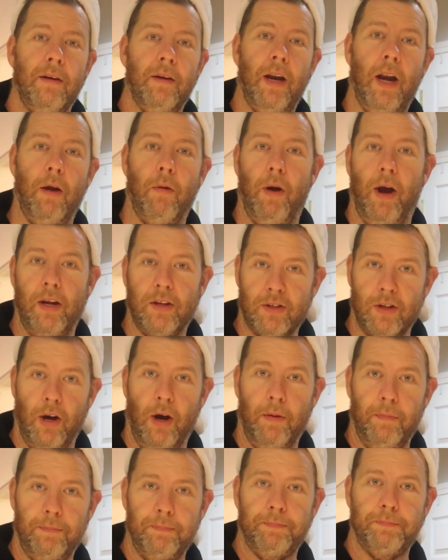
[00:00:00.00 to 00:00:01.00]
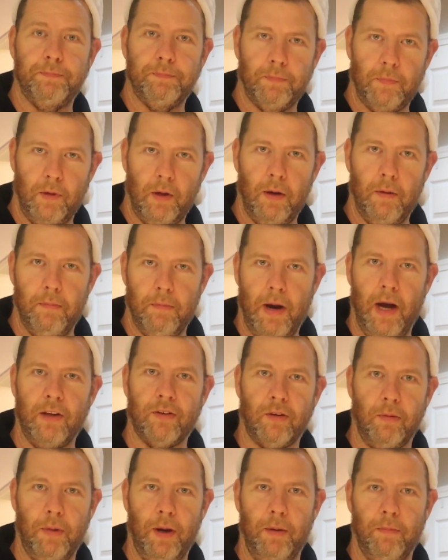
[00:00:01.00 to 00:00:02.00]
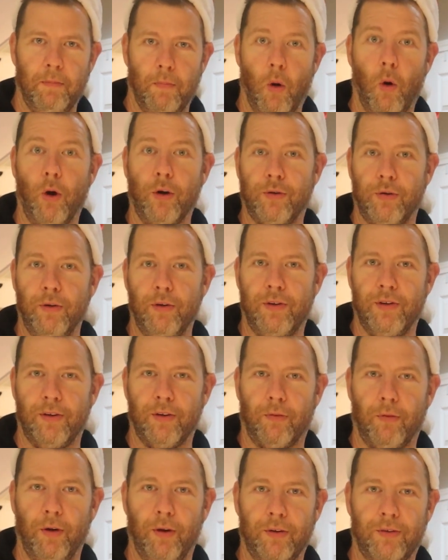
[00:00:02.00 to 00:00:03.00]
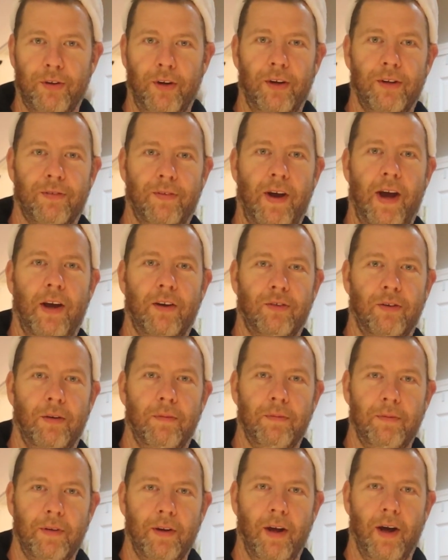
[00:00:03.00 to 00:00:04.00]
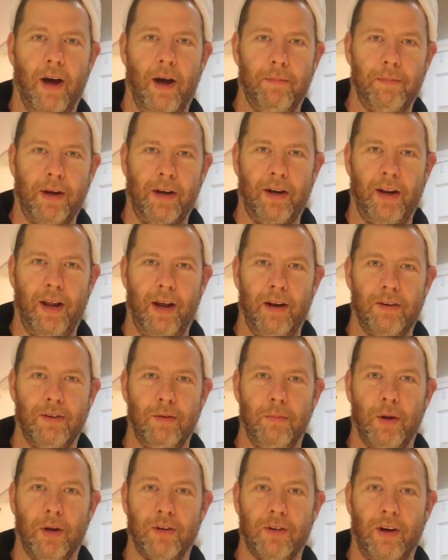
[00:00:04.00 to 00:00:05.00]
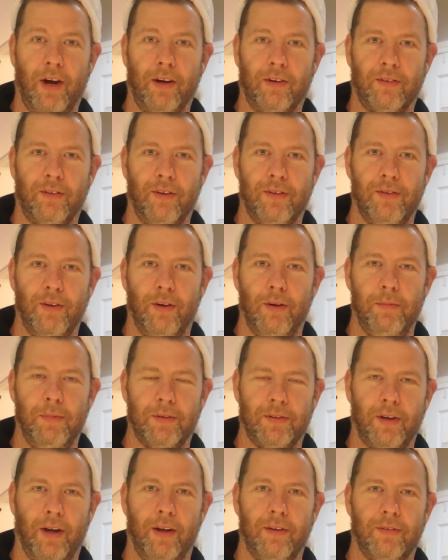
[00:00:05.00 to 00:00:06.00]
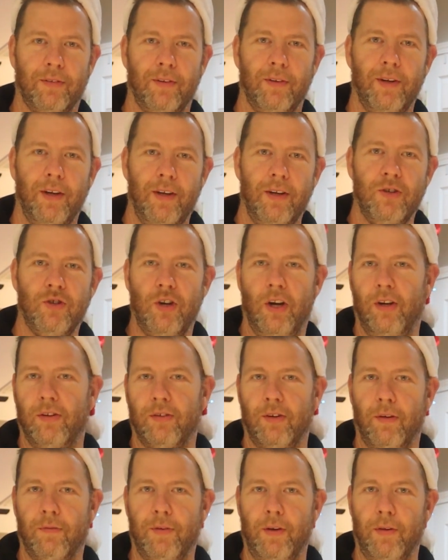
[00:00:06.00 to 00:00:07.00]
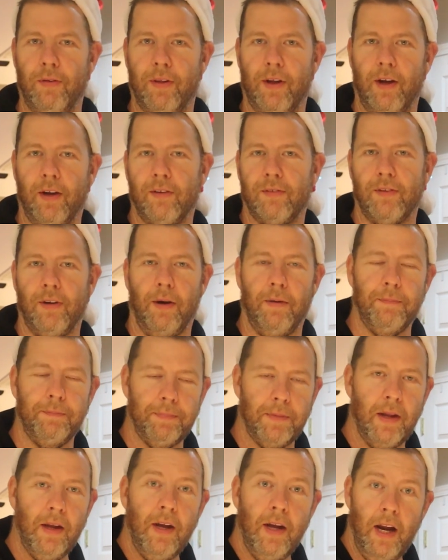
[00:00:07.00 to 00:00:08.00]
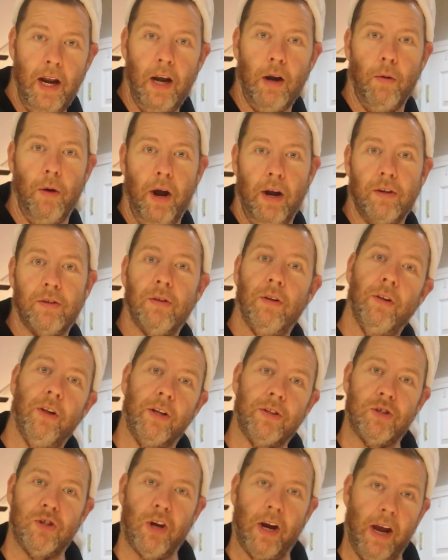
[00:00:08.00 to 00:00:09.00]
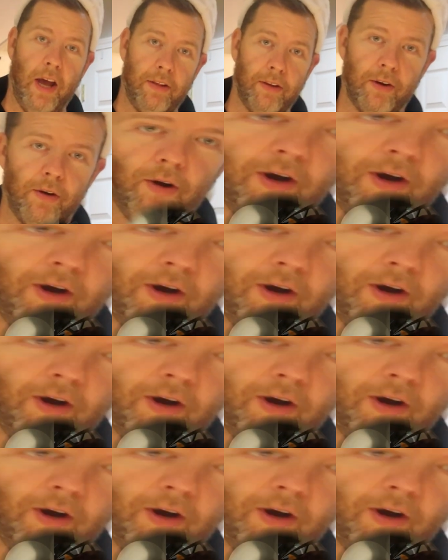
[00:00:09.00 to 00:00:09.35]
anyway, so Mine's gonna be more true to the grilled cheese fashion. Uh, I'm not gonna add too much extra to it besides cheese and a few things. So anyways, let's check out the